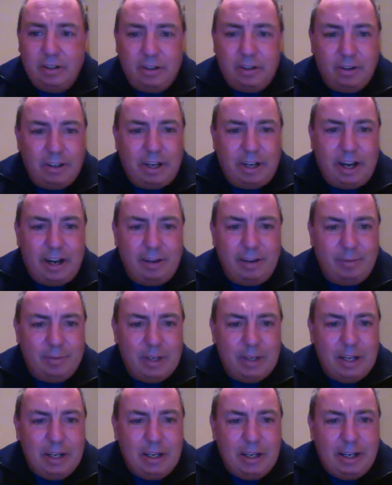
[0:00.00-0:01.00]
Okay.
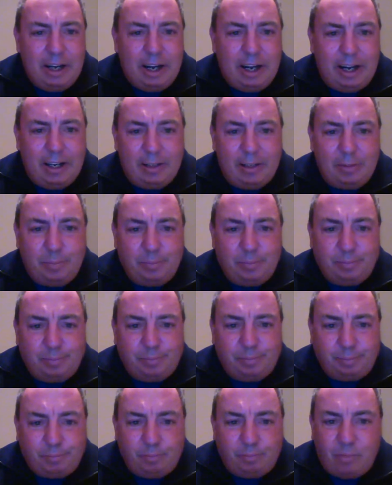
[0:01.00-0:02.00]
Um,
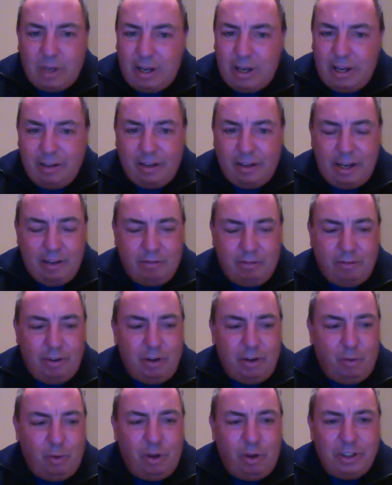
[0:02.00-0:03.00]
in
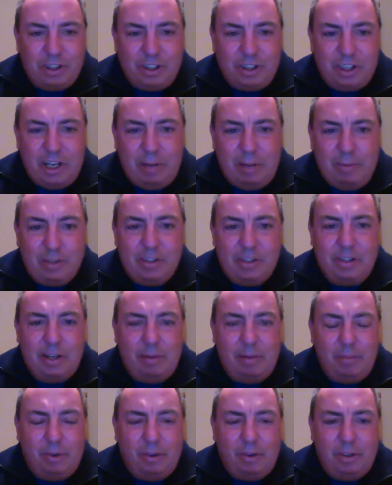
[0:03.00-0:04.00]
real world, just keep it
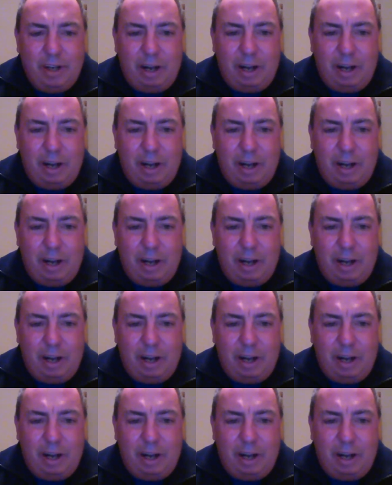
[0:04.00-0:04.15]
simple.